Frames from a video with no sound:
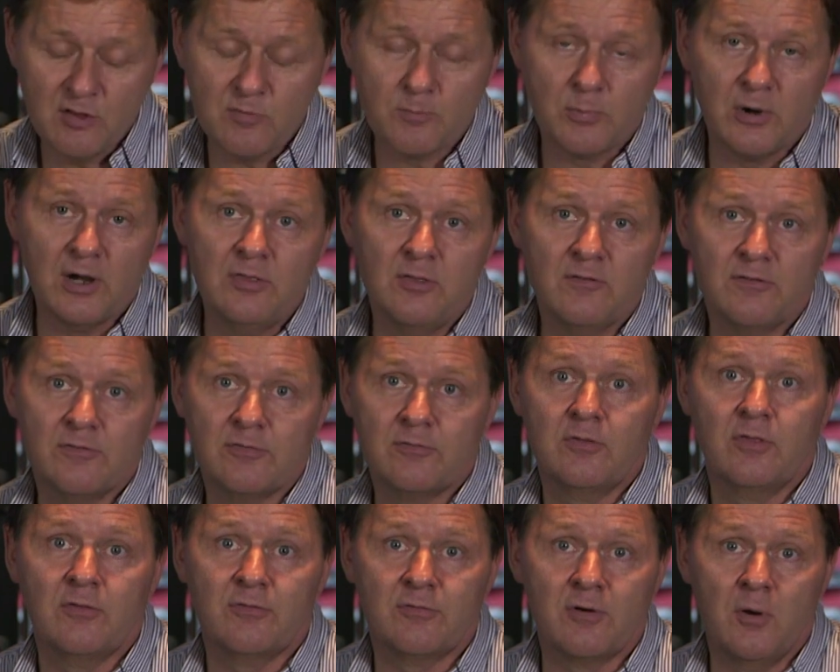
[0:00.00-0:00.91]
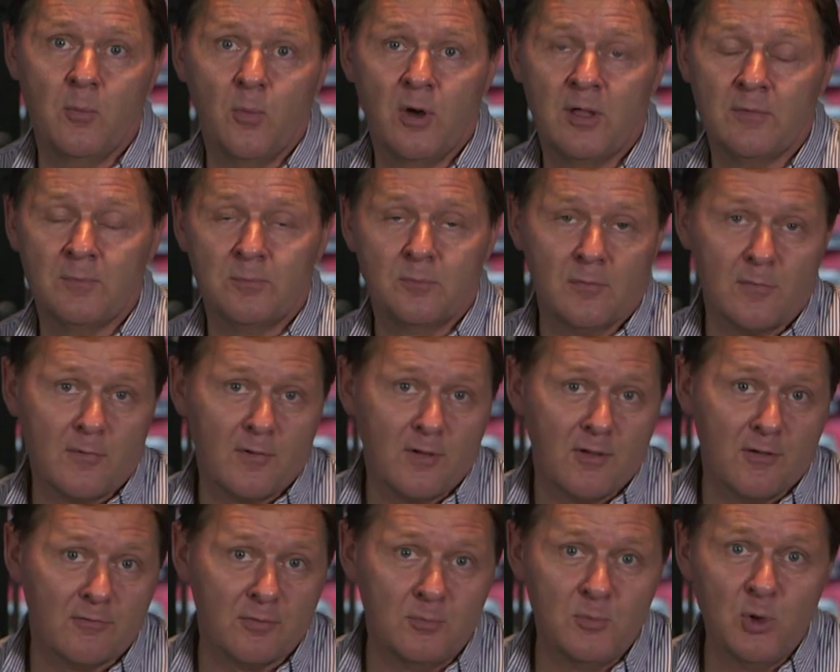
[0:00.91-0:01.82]
sprain the, the, front one.
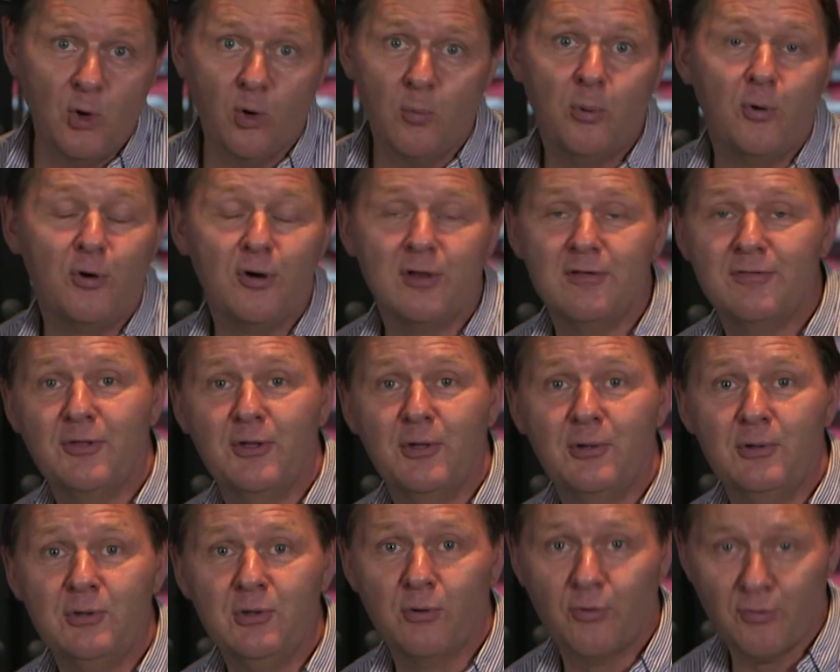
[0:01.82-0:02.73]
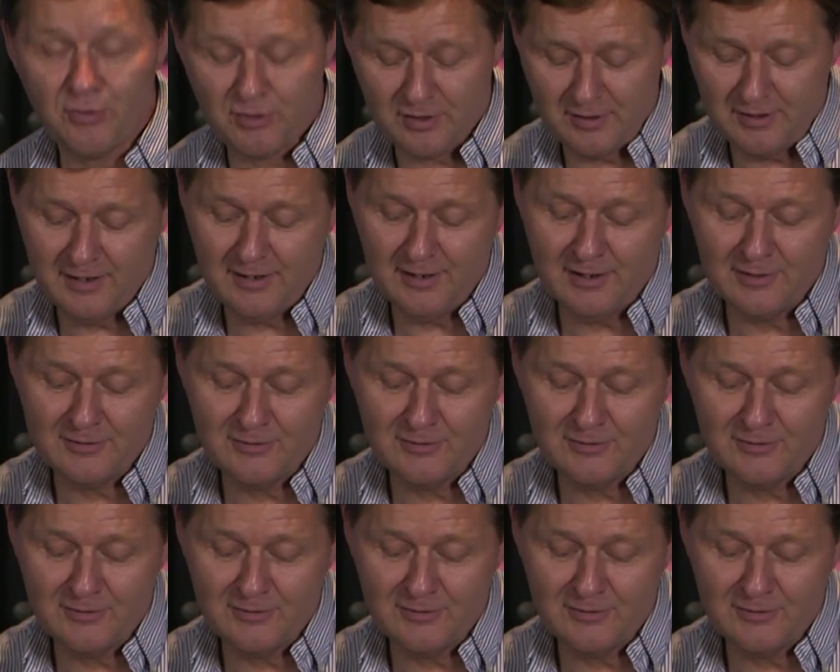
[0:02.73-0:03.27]
From your point of view, you'll see a